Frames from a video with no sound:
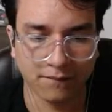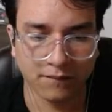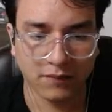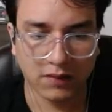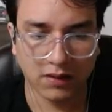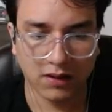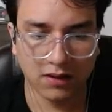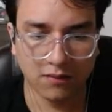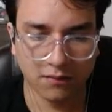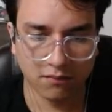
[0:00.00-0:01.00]
name
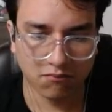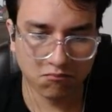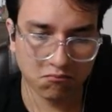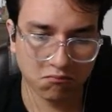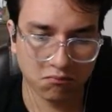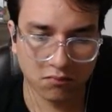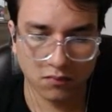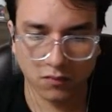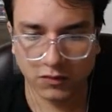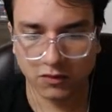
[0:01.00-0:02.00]

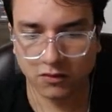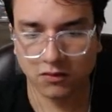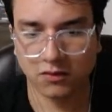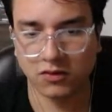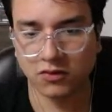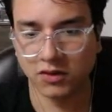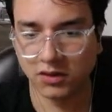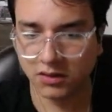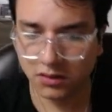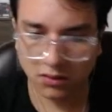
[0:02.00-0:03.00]

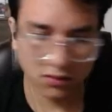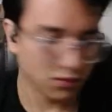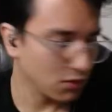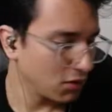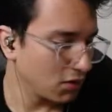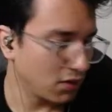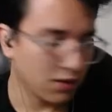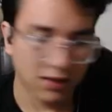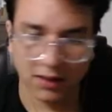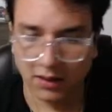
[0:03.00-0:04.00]
strings
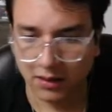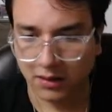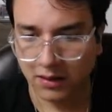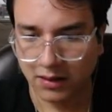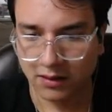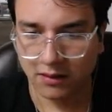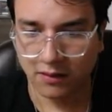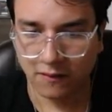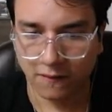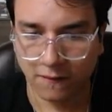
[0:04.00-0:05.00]
and a header
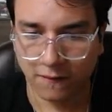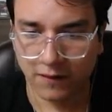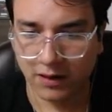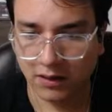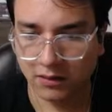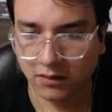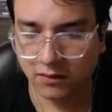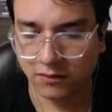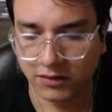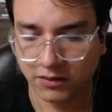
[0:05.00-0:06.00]
value, which
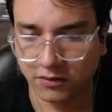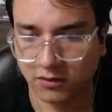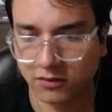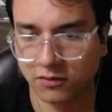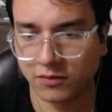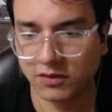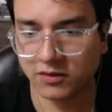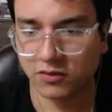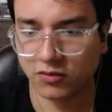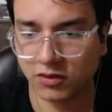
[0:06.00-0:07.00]
should also be
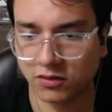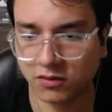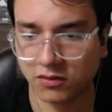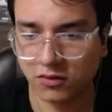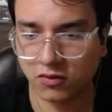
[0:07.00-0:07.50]
strings.